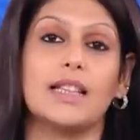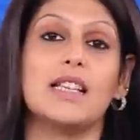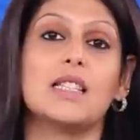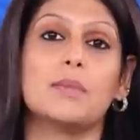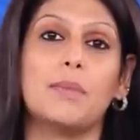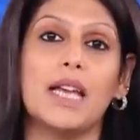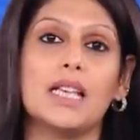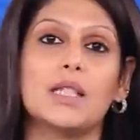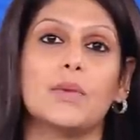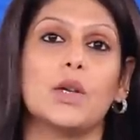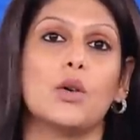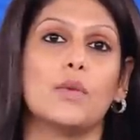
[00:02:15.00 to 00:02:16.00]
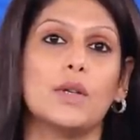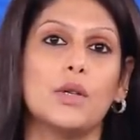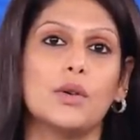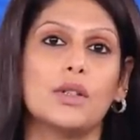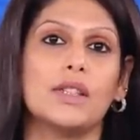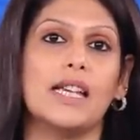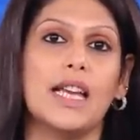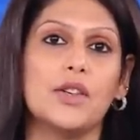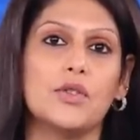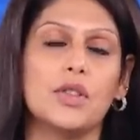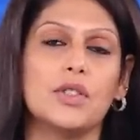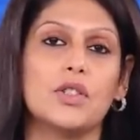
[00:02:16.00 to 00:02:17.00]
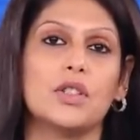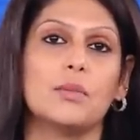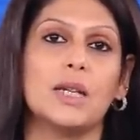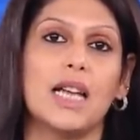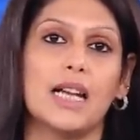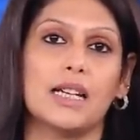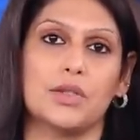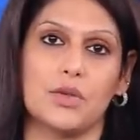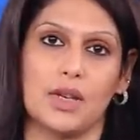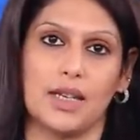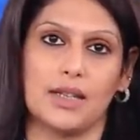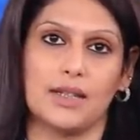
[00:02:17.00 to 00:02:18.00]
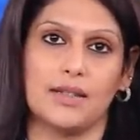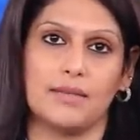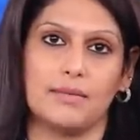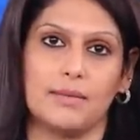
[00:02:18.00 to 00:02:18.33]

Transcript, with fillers: This base will overlook the entrance to the Malacca Strait.